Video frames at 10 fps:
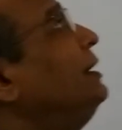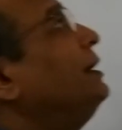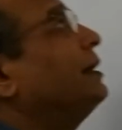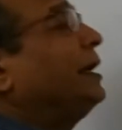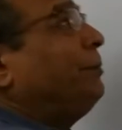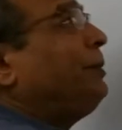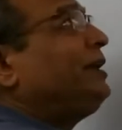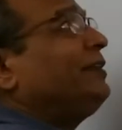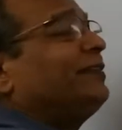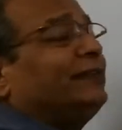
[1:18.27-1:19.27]
Rapid
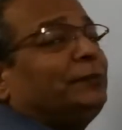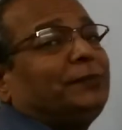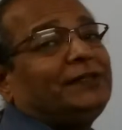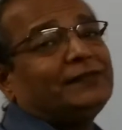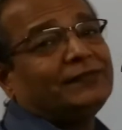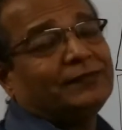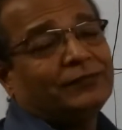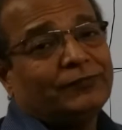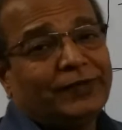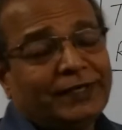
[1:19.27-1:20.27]
decision means
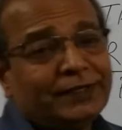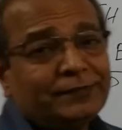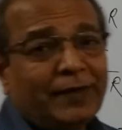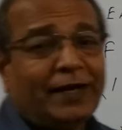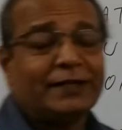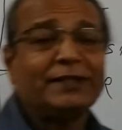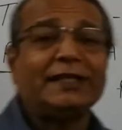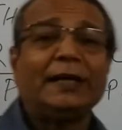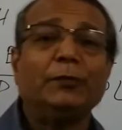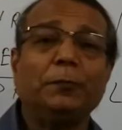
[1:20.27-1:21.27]
when at the
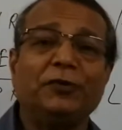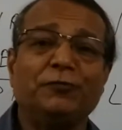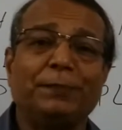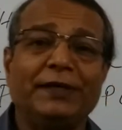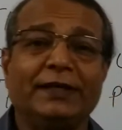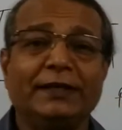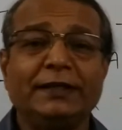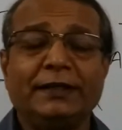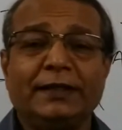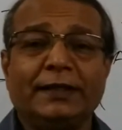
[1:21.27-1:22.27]
time of
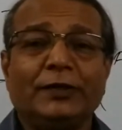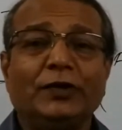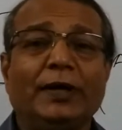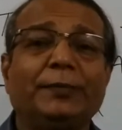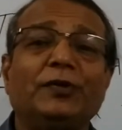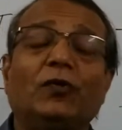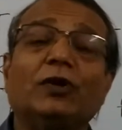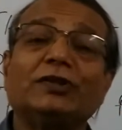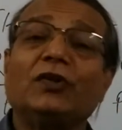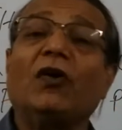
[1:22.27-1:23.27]
speaking you have
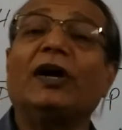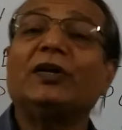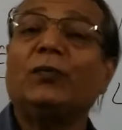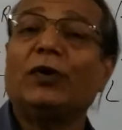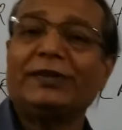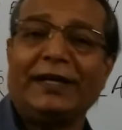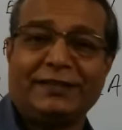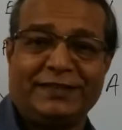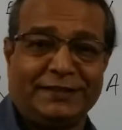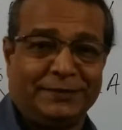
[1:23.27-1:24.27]
not thought about
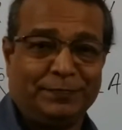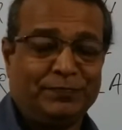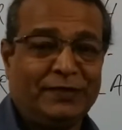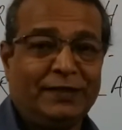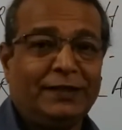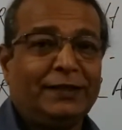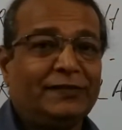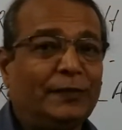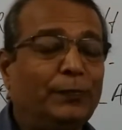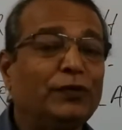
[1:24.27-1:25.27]
that thing.
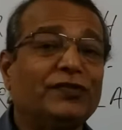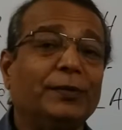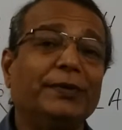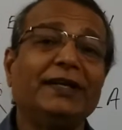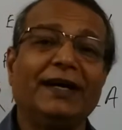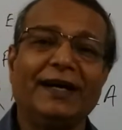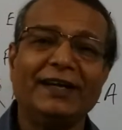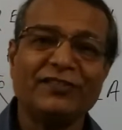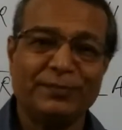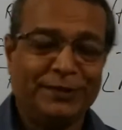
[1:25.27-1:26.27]
Suppose somebody
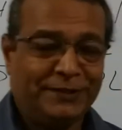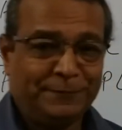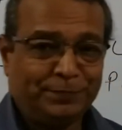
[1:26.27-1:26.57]
asks me,